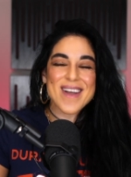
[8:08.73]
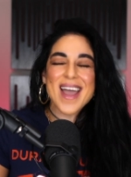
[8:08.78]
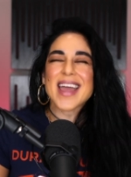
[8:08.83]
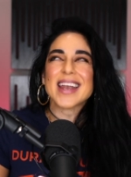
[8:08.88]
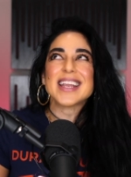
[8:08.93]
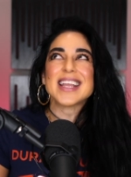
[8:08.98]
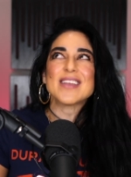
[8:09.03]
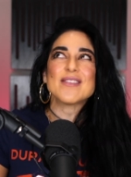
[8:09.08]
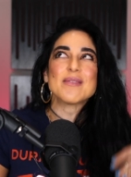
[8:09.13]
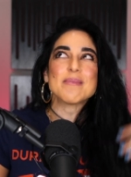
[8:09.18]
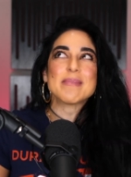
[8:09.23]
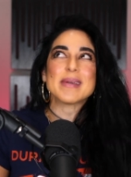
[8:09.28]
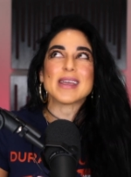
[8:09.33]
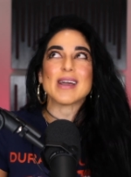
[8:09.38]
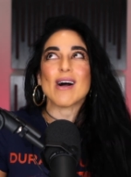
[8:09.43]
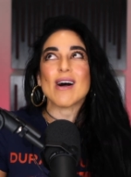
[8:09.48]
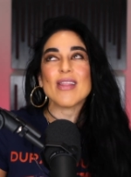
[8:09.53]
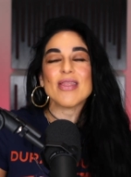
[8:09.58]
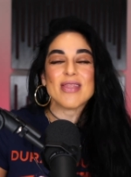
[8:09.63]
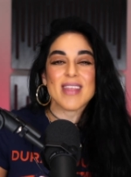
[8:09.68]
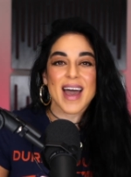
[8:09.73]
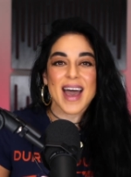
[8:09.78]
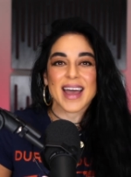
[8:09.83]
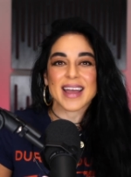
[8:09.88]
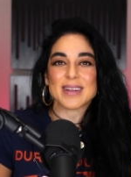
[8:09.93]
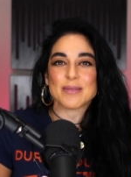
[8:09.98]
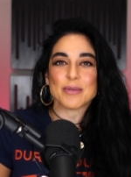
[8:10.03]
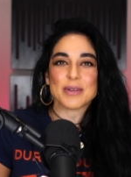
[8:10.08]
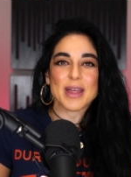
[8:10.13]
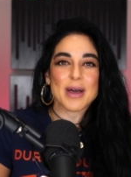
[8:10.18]
And even beyond
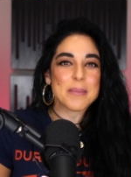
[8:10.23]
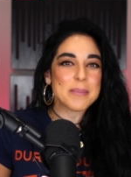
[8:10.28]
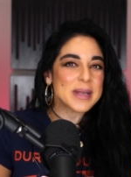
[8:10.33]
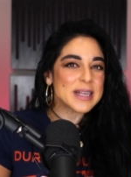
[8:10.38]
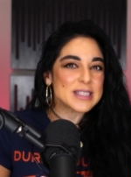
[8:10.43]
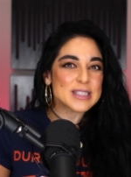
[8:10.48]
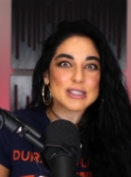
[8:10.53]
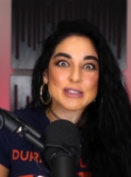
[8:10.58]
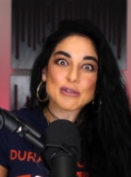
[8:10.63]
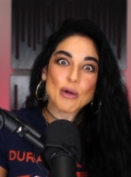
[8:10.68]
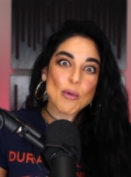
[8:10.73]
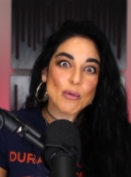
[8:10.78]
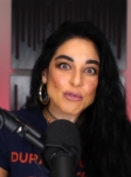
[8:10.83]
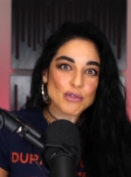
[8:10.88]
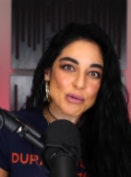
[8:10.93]
that, without being so